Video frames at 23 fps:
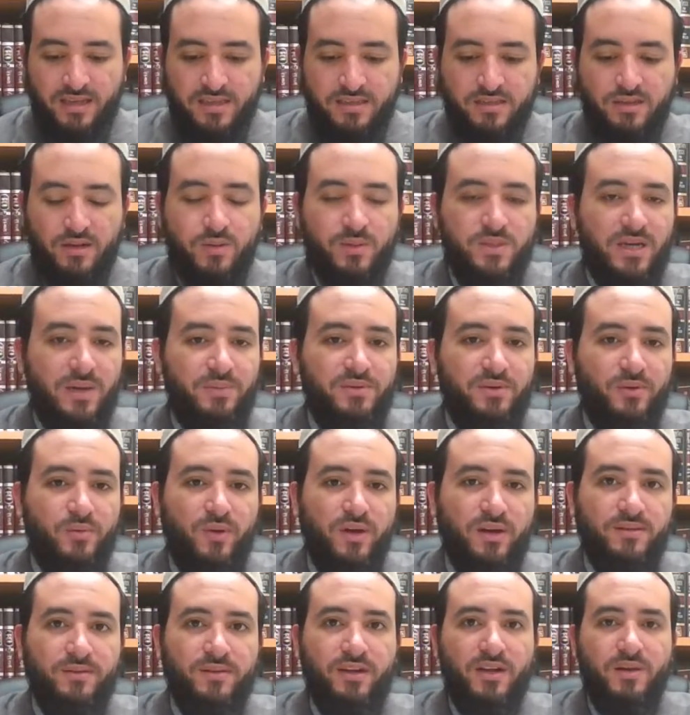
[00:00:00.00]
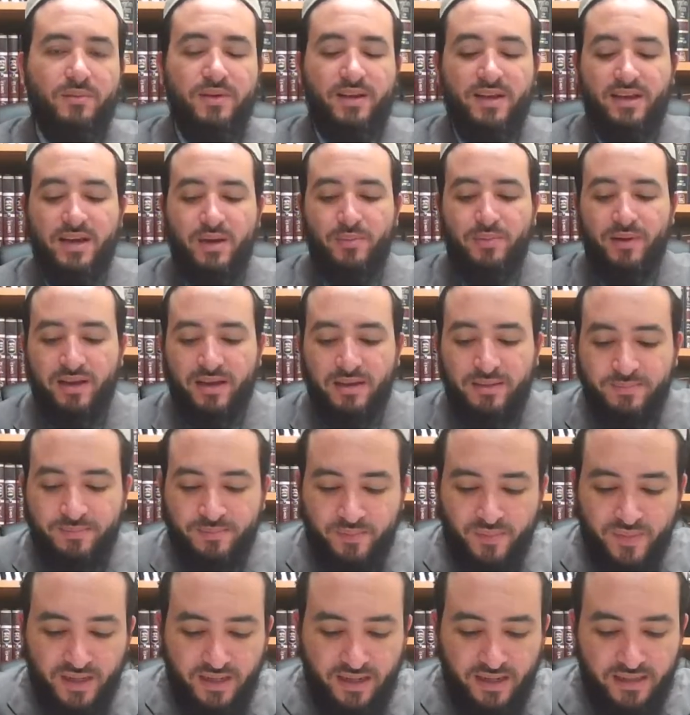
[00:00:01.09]
So, chapter 1, Rabbi Aryeh Kaplan,
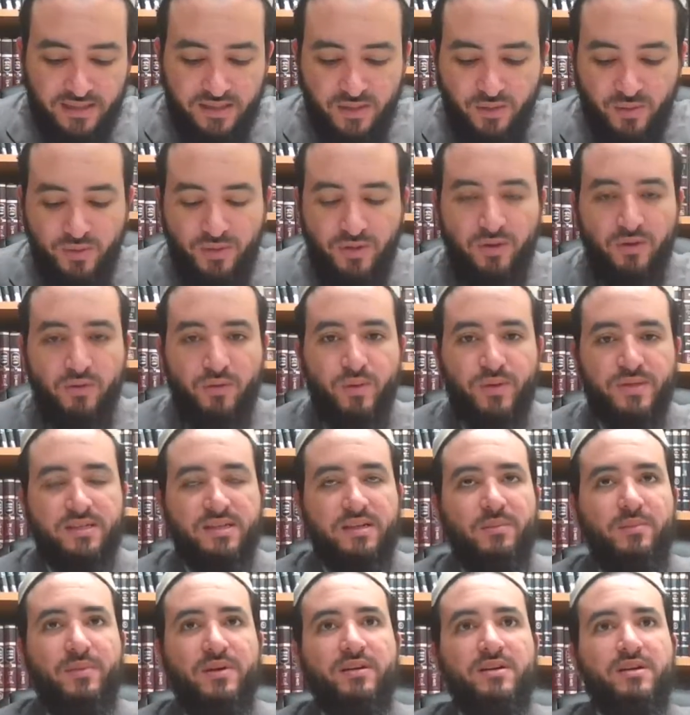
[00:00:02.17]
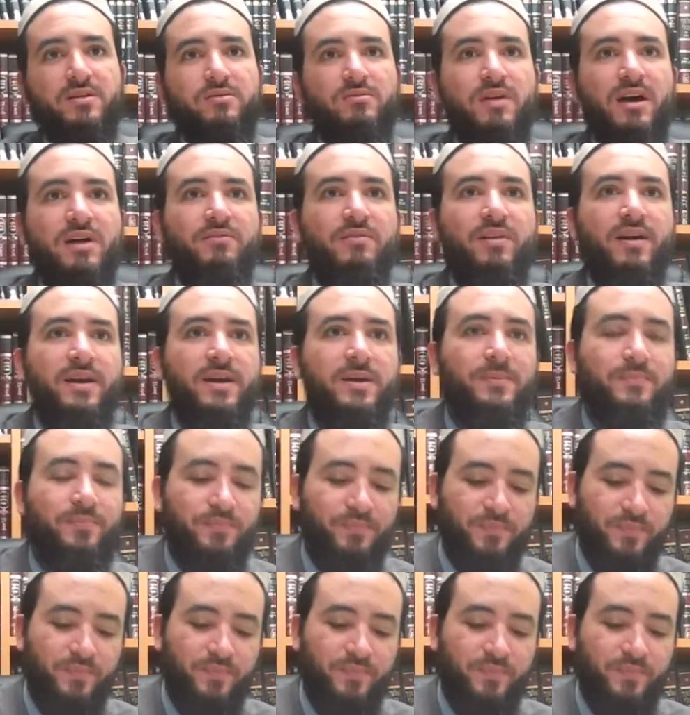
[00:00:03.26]
as you know, was an American rabbi.